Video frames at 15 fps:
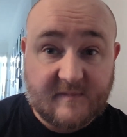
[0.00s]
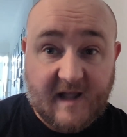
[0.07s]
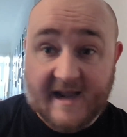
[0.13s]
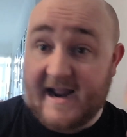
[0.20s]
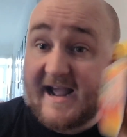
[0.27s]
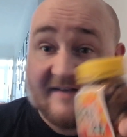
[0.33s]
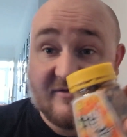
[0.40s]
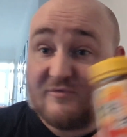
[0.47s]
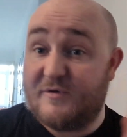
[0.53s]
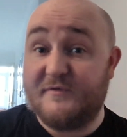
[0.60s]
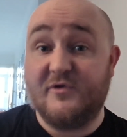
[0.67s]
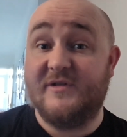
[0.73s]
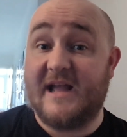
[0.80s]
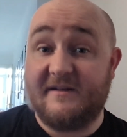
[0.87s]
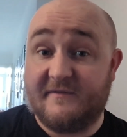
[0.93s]
and I haven't
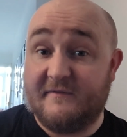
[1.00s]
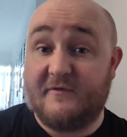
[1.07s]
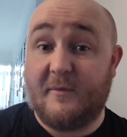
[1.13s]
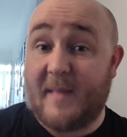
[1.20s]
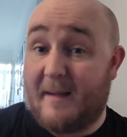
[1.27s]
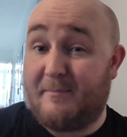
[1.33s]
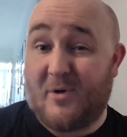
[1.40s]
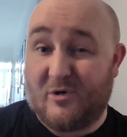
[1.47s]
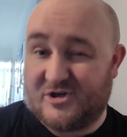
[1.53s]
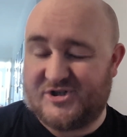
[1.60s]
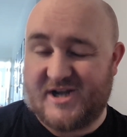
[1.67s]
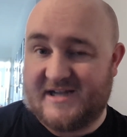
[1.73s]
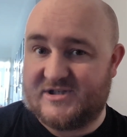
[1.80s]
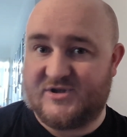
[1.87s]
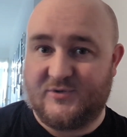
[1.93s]
reviewed anything from that box
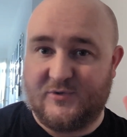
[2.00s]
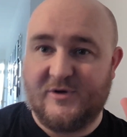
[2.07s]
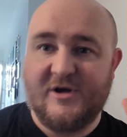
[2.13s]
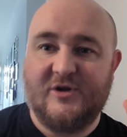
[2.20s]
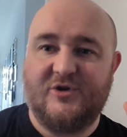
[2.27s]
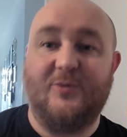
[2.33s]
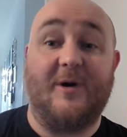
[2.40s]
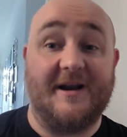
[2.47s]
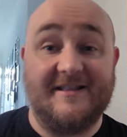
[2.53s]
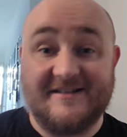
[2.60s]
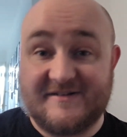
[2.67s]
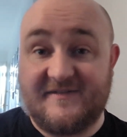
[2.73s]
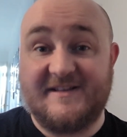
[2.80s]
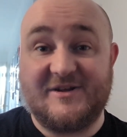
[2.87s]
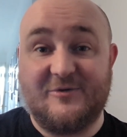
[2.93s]
yet, so don't worry, there's
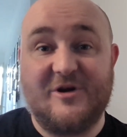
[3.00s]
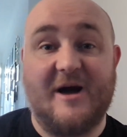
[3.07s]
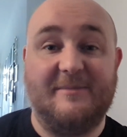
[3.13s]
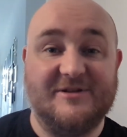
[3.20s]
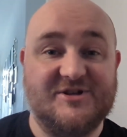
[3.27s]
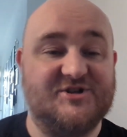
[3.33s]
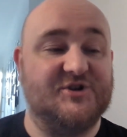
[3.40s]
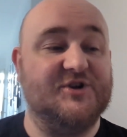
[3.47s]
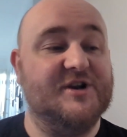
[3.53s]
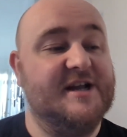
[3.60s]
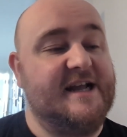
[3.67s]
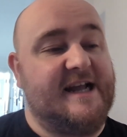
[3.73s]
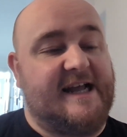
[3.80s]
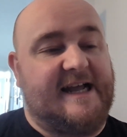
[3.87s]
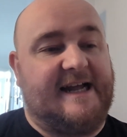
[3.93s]
a video coming soon.
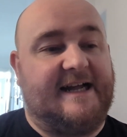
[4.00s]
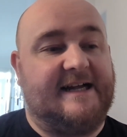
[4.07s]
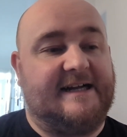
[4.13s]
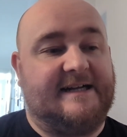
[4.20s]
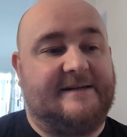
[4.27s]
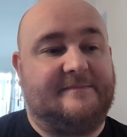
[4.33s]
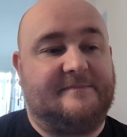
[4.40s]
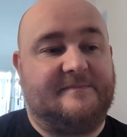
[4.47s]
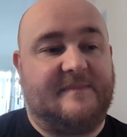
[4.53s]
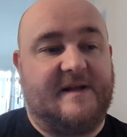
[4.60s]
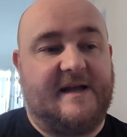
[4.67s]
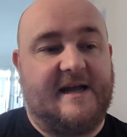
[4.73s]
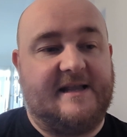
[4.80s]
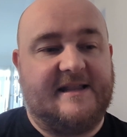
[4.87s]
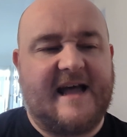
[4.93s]
And
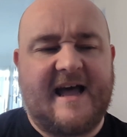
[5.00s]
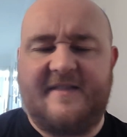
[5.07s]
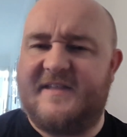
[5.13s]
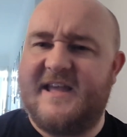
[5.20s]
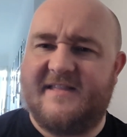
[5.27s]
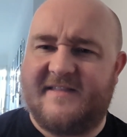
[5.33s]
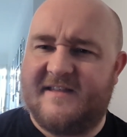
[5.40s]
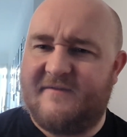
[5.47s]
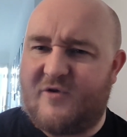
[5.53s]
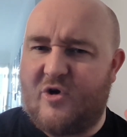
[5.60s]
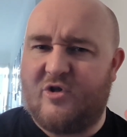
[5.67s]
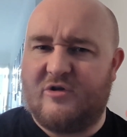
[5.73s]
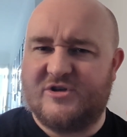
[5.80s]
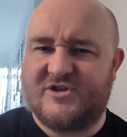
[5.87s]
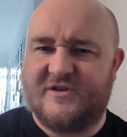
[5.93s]
that they've got
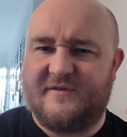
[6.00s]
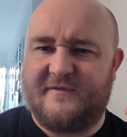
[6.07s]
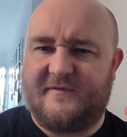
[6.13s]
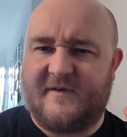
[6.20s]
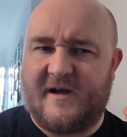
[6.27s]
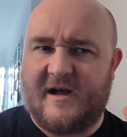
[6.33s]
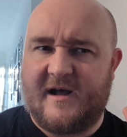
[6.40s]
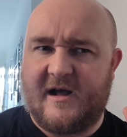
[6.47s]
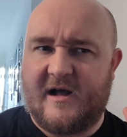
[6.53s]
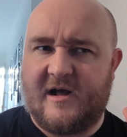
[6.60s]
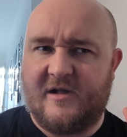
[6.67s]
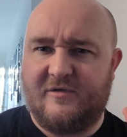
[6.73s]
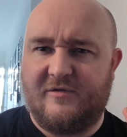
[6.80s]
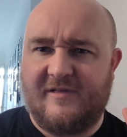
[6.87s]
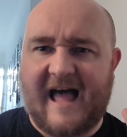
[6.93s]
lots of
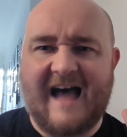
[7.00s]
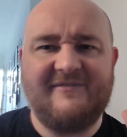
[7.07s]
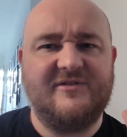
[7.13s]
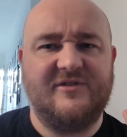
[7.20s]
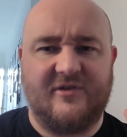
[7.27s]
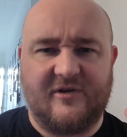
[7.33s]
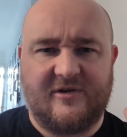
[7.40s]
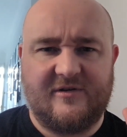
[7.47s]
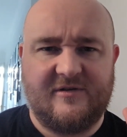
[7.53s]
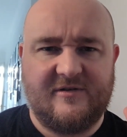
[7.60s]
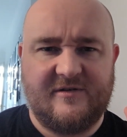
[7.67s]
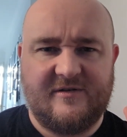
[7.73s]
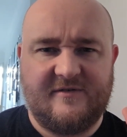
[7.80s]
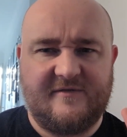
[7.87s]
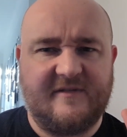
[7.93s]
lavender
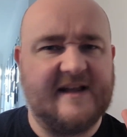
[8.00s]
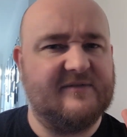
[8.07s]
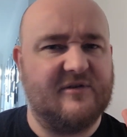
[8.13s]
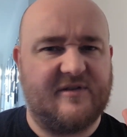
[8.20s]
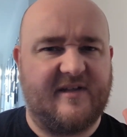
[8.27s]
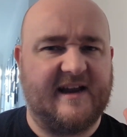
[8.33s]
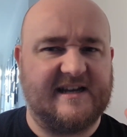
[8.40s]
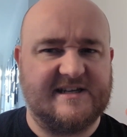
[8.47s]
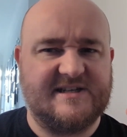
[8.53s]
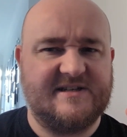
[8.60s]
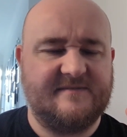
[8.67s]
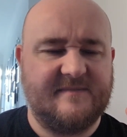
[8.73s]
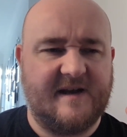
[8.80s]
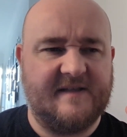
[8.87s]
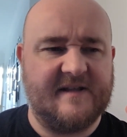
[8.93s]
flavoured things
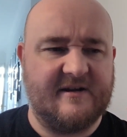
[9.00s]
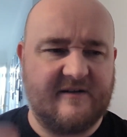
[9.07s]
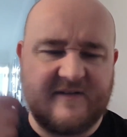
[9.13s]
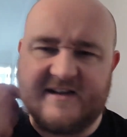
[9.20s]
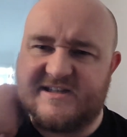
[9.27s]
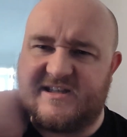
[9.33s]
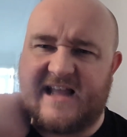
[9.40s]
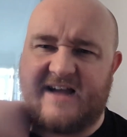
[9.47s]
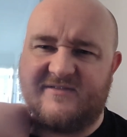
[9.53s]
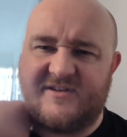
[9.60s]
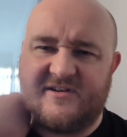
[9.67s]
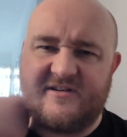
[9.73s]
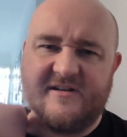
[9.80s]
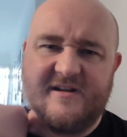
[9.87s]
in there. I think it's lavender.